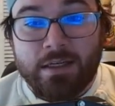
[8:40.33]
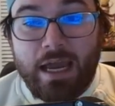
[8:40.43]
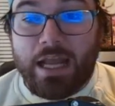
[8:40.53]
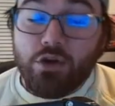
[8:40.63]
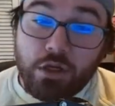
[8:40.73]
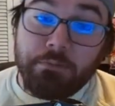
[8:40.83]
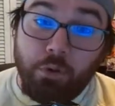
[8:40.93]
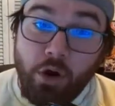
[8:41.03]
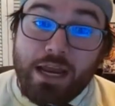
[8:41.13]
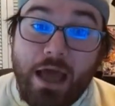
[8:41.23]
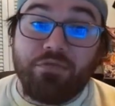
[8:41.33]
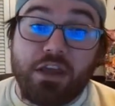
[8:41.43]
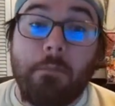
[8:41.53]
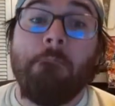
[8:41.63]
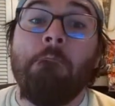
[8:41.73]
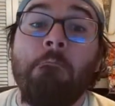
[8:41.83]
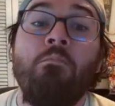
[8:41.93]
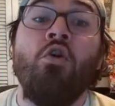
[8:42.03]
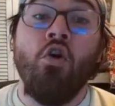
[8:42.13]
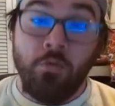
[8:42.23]
And you can point out the
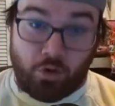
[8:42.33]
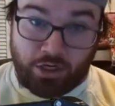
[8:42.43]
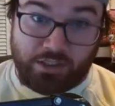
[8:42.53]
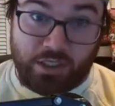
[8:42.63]
numerous